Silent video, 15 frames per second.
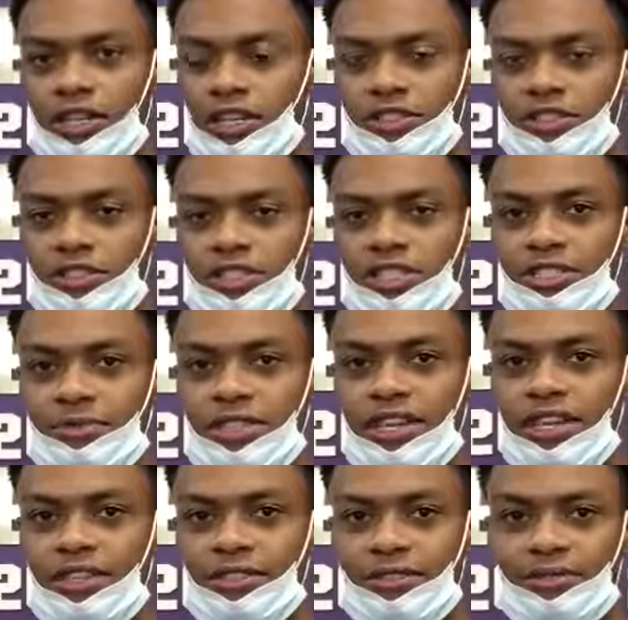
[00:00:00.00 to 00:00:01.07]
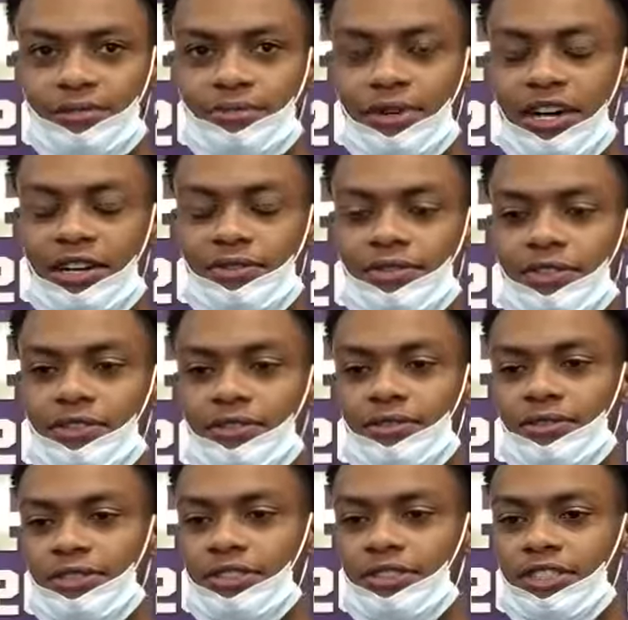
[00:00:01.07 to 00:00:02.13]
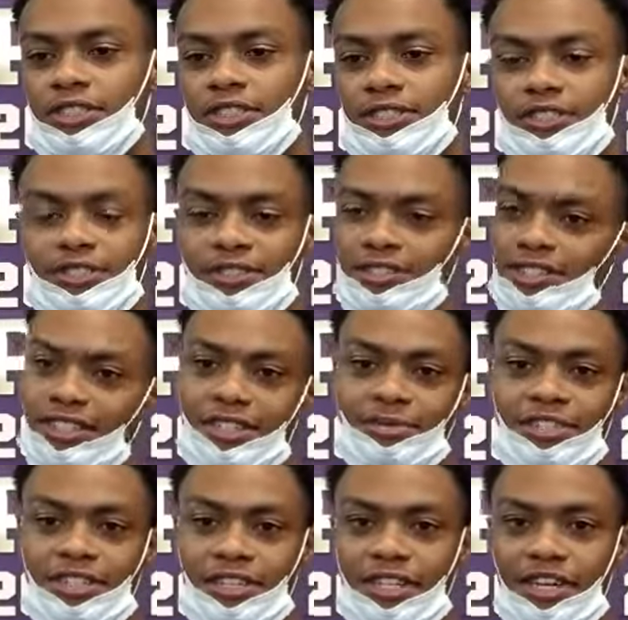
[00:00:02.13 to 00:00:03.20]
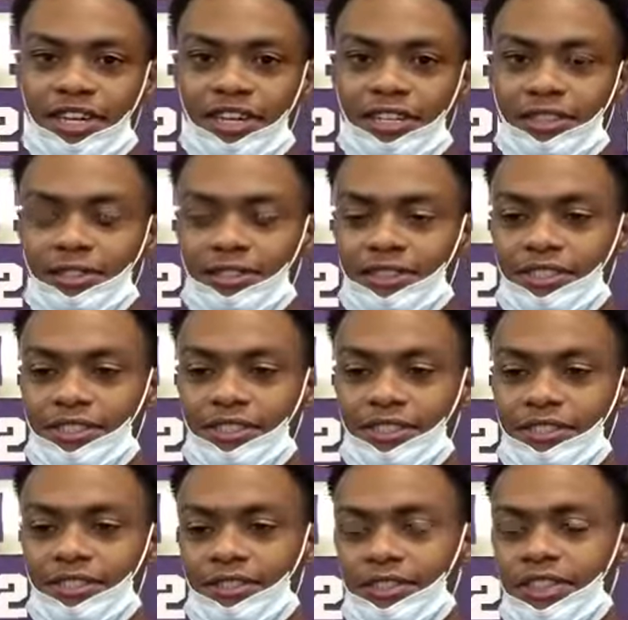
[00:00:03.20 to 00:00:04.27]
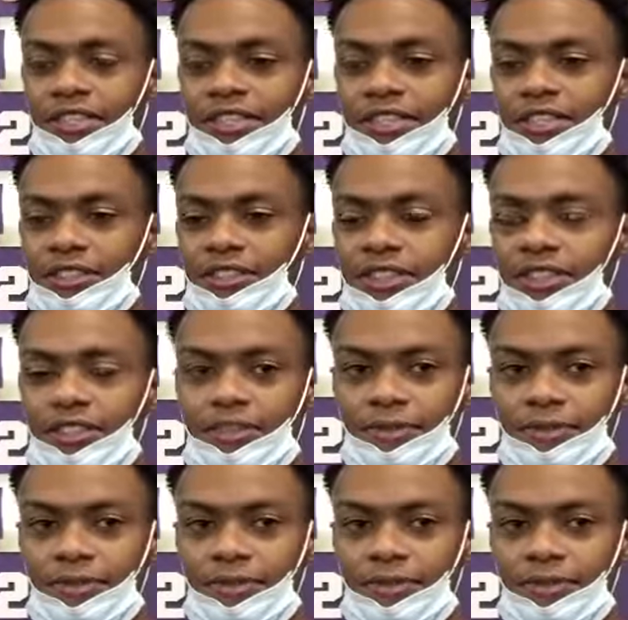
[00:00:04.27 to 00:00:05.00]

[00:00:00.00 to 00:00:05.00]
coaches keep that private. You just come to the game and they'll tell you that.